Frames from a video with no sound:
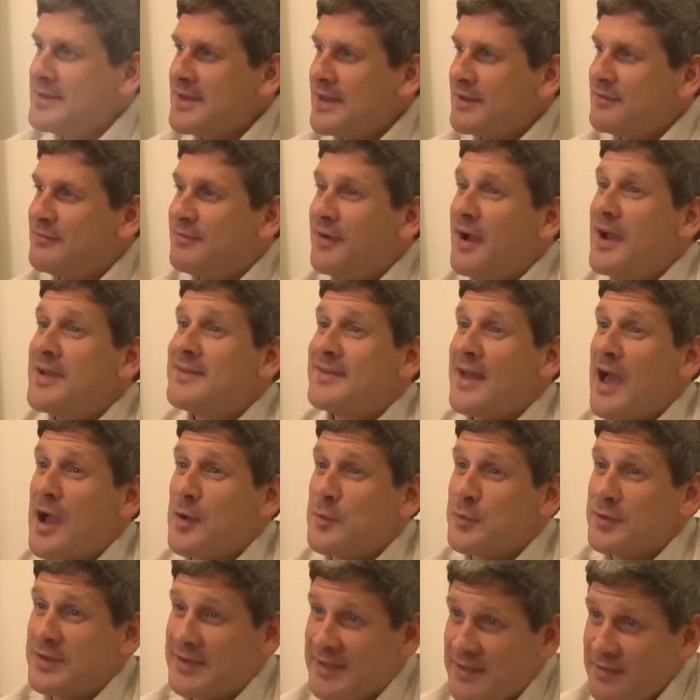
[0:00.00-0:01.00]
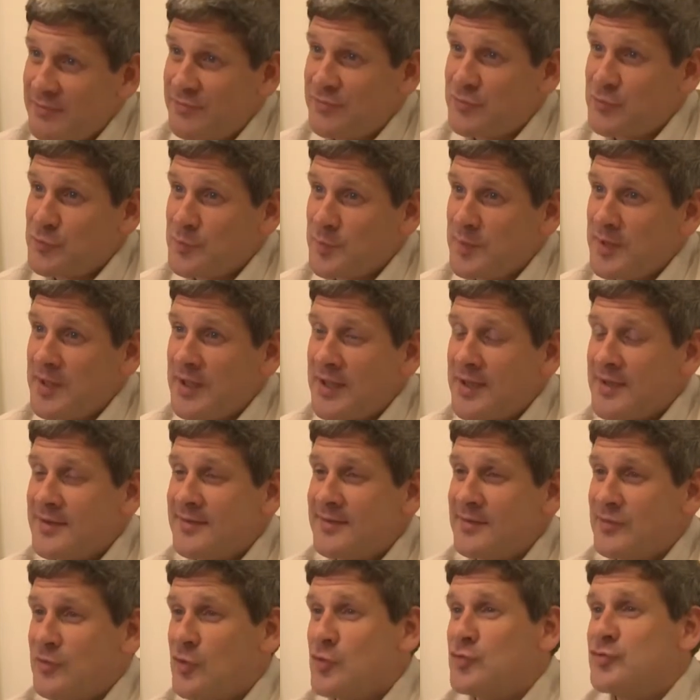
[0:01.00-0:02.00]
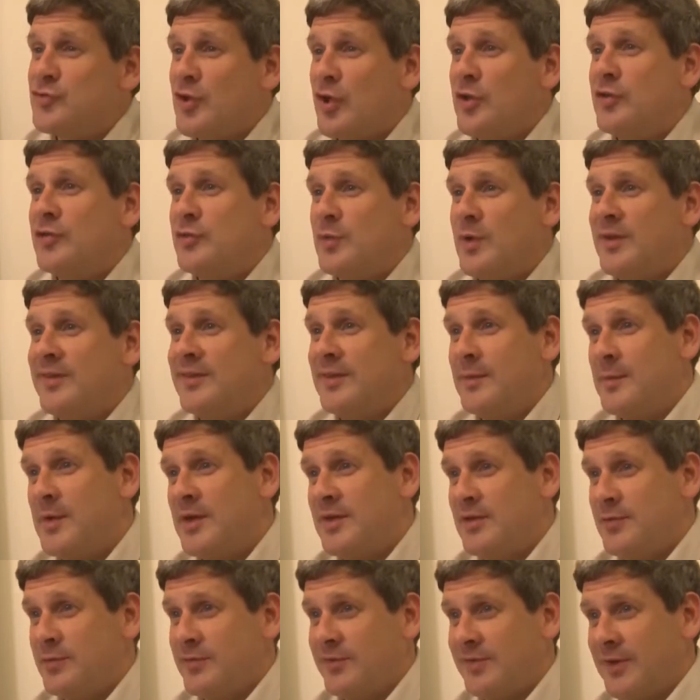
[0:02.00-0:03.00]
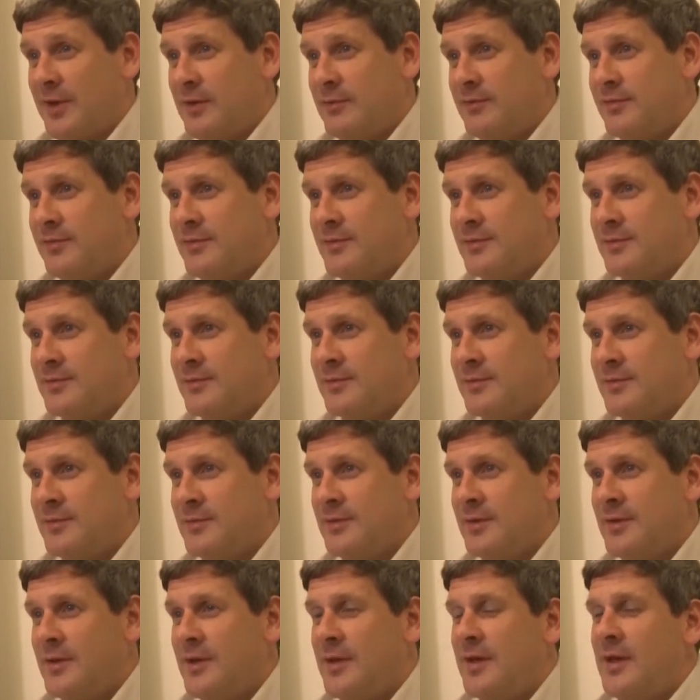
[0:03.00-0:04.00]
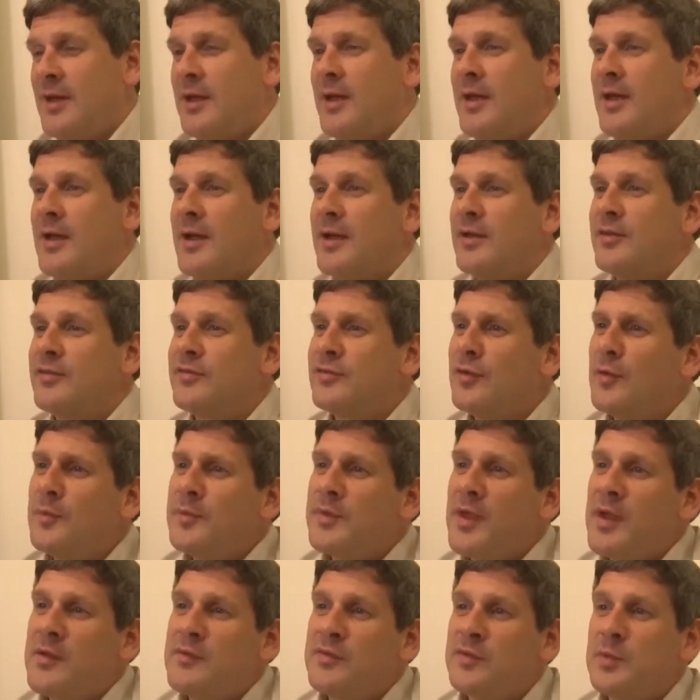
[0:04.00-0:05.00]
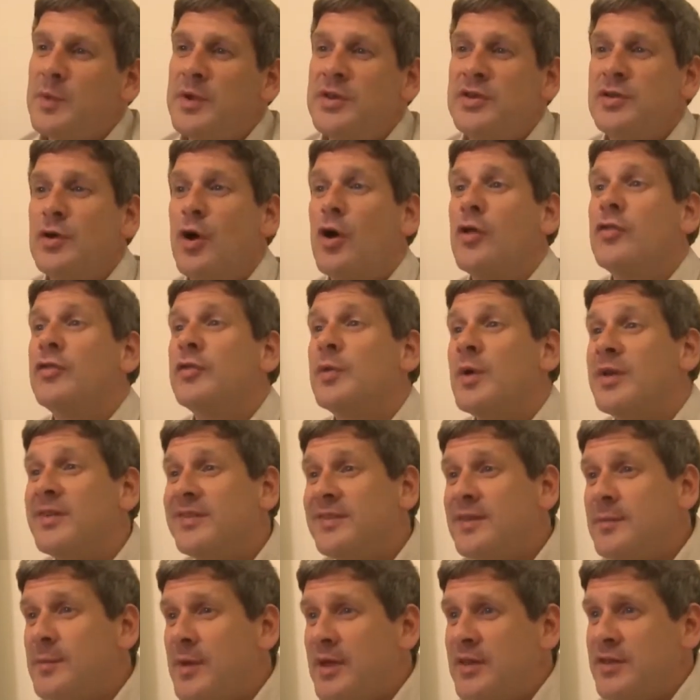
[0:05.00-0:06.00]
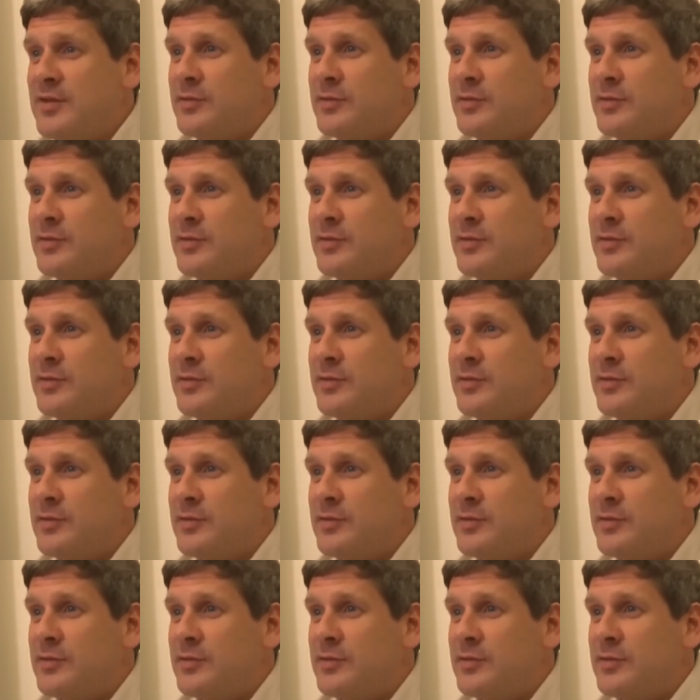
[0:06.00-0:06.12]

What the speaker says: the advice I would give to me is don't underestimate yourself. Sometimes when you underestimate